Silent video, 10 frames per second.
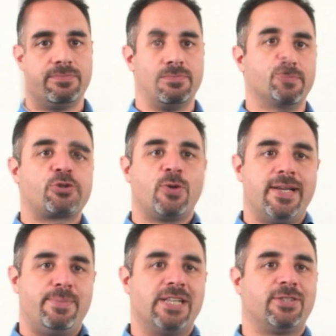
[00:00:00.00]
What's
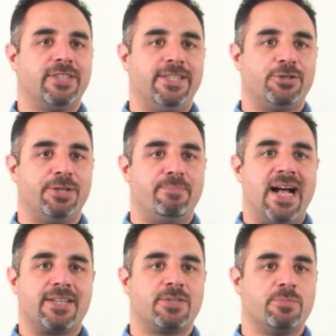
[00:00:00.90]
great about the Leadership
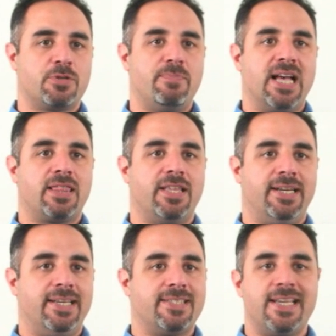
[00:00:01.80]
Maxims
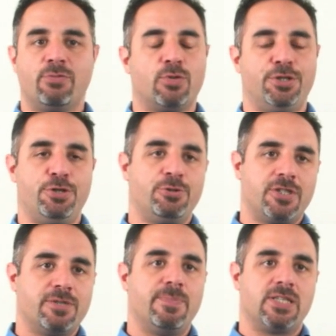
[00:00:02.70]
method is it
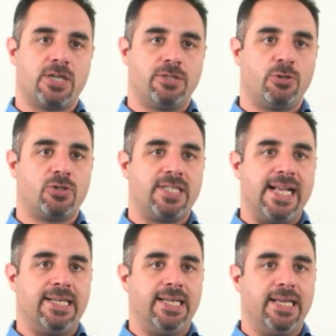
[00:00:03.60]
reduces
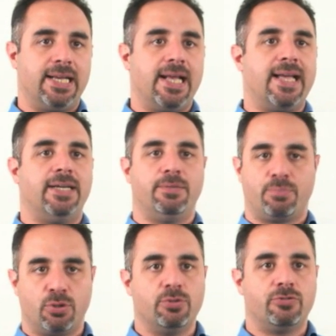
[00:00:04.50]
misunderstanding and it
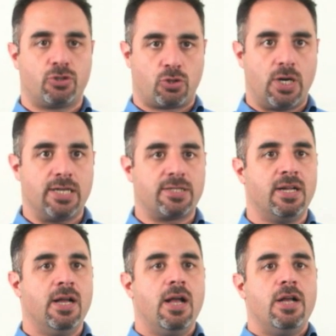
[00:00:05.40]
improves trust.
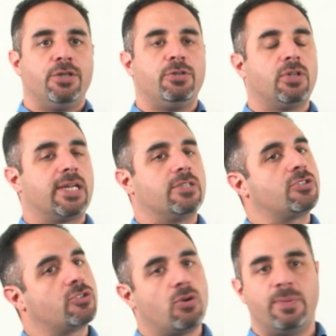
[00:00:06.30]
You look at
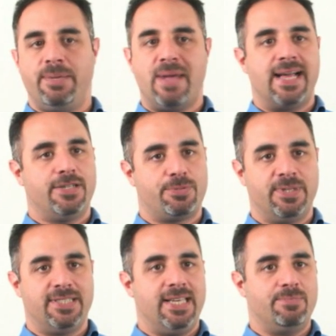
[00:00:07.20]
so many
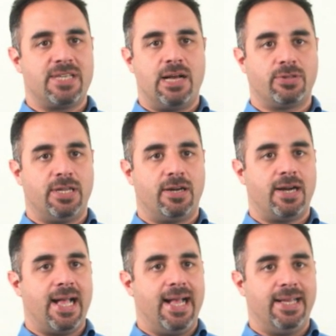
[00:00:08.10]
management teams out
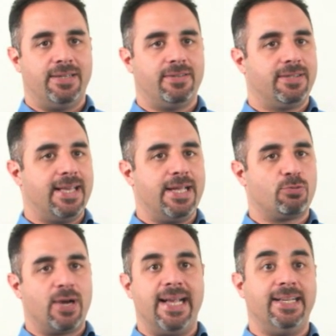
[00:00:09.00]
there and they
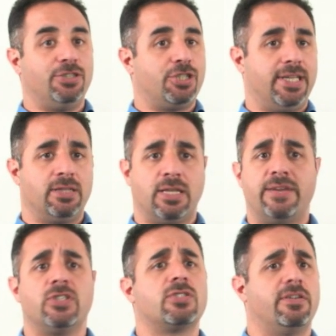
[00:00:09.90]
range in
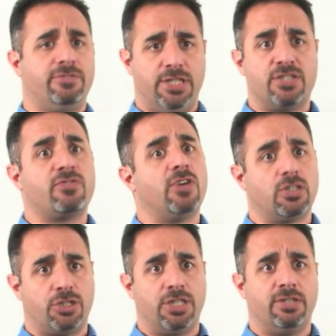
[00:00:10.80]
levels of
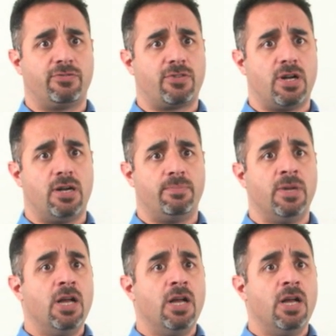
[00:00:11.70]
dysfunction, from